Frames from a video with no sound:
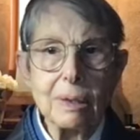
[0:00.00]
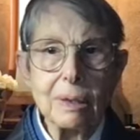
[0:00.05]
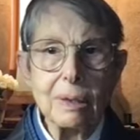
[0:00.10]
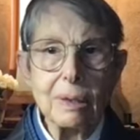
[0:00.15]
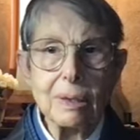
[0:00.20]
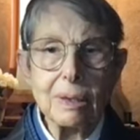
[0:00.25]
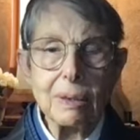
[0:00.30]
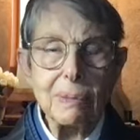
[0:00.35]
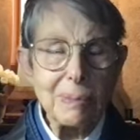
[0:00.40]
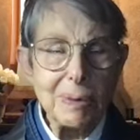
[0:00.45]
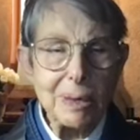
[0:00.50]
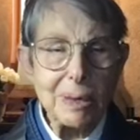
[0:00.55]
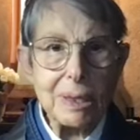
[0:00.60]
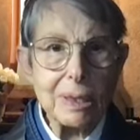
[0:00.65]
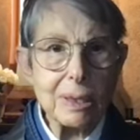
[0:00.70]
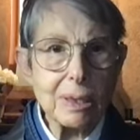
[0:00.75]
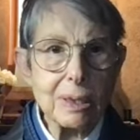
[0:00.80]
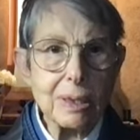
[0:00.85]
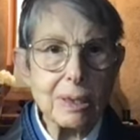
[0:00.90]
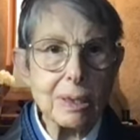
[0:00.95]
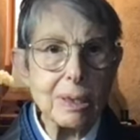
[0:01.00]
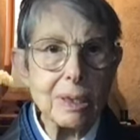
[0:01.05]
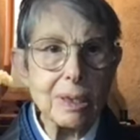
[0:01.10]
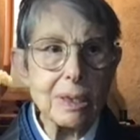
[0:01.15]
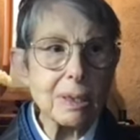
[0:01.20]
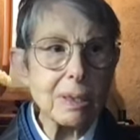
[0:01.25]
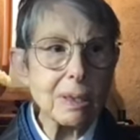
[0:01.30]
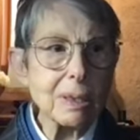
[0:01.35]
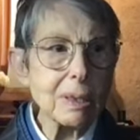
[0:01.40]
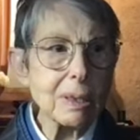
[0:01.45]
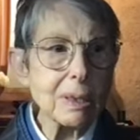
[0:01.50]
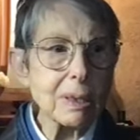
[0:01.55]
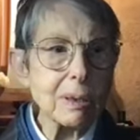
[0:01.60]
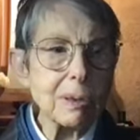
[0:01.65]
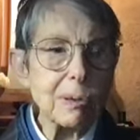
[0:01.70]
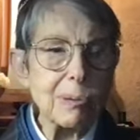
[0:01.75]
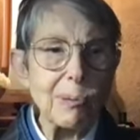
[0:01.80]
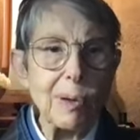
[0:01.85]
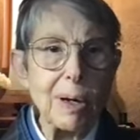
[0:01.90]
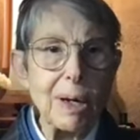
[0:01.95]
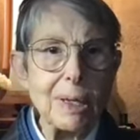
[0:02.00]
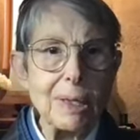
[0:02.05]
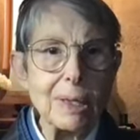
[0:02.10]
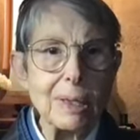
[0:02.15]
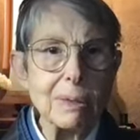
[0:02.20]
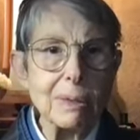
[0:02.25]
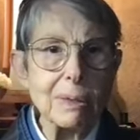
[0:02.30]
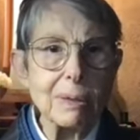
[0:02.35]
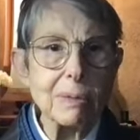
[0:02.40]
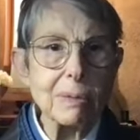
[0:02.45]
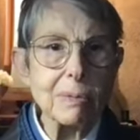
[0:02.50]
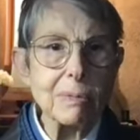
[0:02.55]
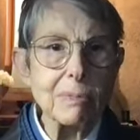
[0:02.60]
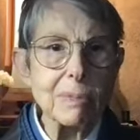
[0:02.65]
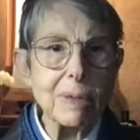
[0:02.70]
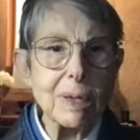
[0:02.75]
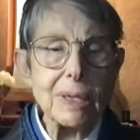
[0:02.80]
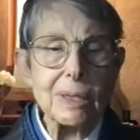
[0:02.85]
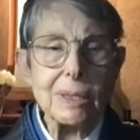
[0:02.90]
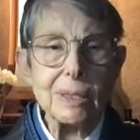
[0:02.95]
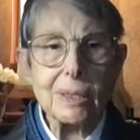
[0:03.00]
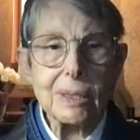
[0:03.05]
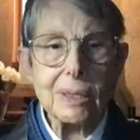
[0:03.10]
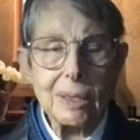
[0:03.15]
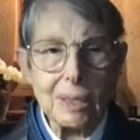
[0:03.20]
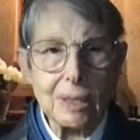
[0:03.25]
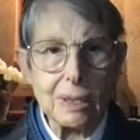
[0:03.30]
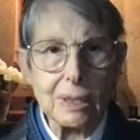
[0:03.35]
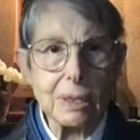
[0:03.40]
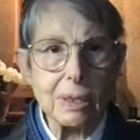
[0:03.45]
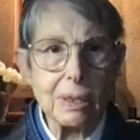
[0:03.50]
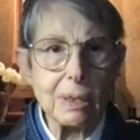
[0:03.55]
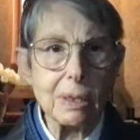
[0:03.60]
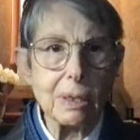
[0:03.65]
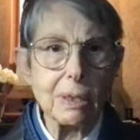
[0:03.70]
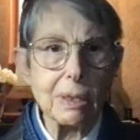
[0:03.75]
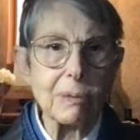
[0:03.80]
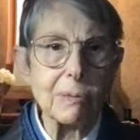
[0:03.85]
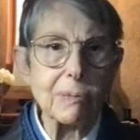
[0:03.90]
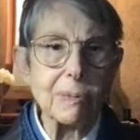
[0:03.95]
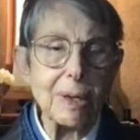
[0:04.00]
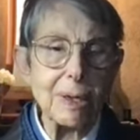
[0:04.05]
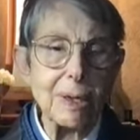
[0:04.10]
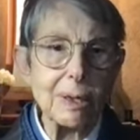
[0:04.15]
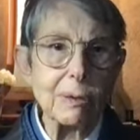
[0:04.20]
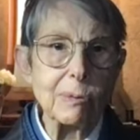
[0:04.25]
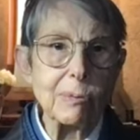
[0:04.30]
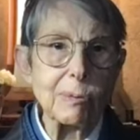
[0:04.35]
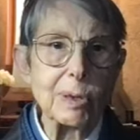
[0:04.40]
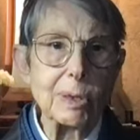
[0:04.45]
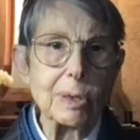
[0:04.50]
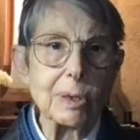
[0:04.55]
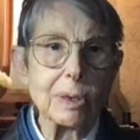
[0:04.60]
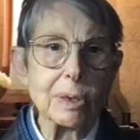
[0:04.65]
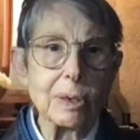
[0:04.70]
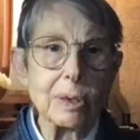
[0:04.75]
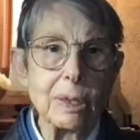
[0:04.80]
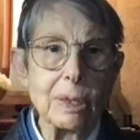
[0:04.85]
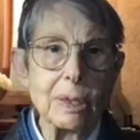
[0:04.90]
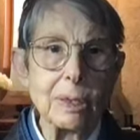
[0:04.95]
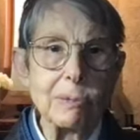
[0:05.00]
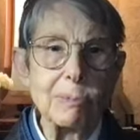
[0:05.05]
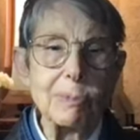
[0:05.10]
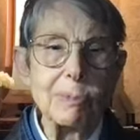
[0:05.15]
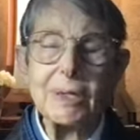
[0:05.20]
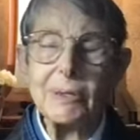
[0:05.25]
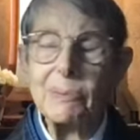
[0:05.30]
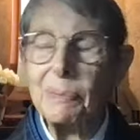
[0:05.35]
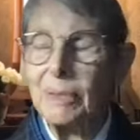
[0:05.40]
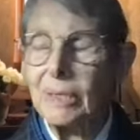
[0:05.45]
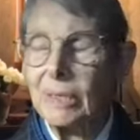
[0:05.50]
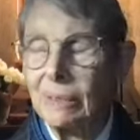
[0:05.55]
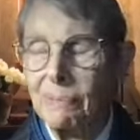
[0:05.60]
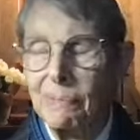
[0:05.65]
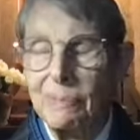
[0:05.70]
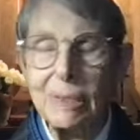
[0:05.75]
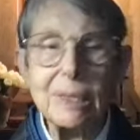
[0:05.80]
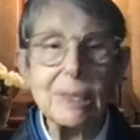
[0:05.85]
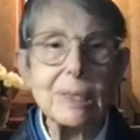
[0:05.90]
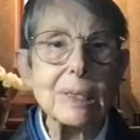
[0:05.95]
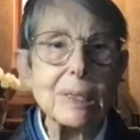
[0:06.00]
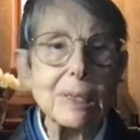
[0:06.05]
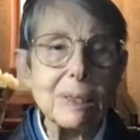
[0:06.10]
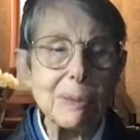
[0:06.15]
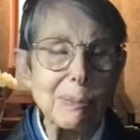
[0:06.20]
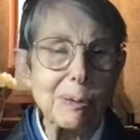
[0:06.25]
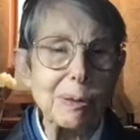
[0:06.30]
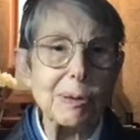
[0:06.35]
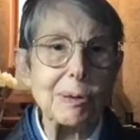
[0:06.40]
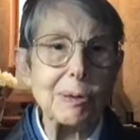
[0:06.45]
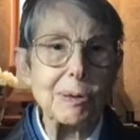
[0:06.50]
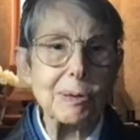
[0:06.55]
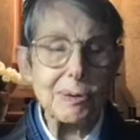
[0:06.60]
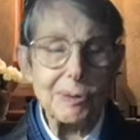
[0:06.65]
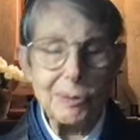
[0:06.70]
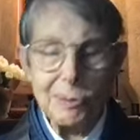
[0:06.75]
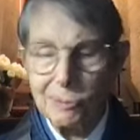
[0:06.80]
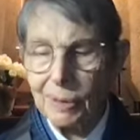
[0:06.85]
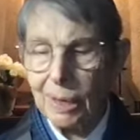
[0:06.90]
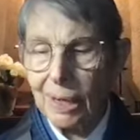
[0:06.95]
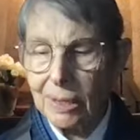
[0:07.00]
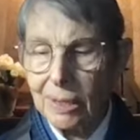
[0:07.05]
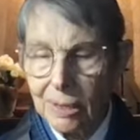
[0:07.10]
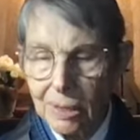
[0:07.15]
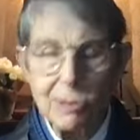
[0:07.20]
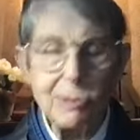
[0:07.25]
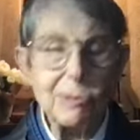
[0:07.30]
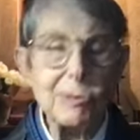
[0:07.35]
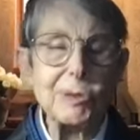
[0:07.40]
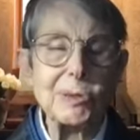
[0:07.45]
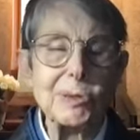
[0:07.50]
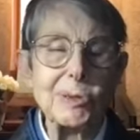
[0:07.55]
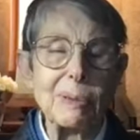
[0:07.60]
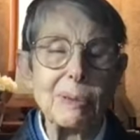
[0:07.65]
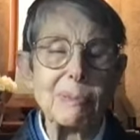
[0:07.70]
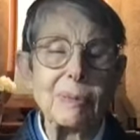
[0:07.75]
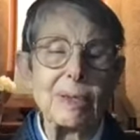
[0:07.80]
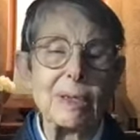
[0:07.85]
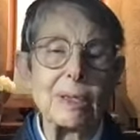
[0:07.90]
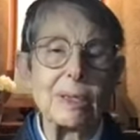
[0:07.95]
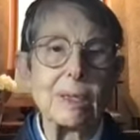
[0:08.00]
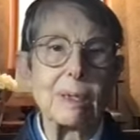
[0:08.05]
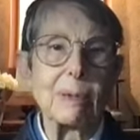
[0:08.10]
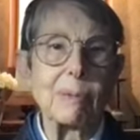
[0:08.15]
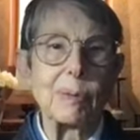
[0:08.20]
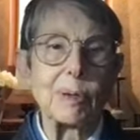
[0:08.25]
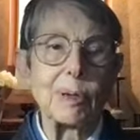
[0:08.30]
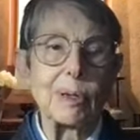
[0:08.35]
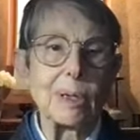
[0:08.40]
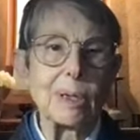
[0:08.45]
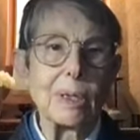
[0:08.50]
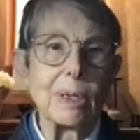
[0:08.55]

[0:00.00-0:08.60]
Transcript: something isn't quite making sense in the regular world, and there must be something deeper. I know there's something deeper.